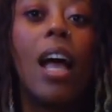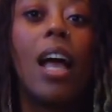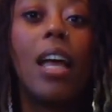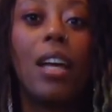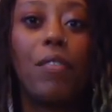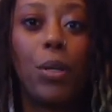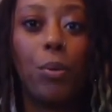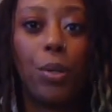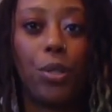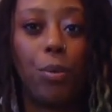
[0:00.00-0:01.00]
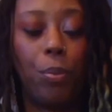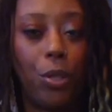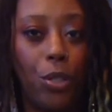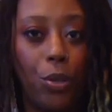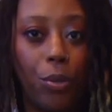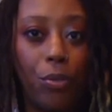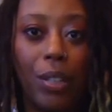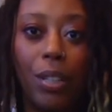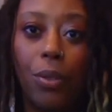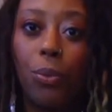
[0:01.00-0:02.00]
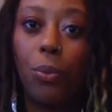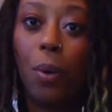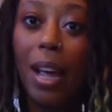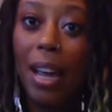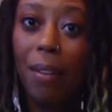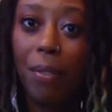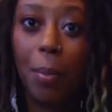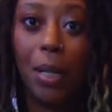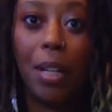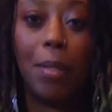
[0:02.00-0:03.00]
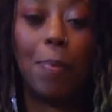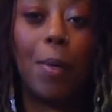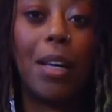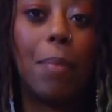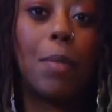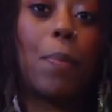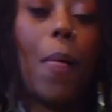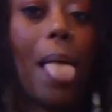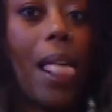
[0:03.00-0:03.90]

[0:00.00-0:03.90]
If you were to push your feet away from your hips bone,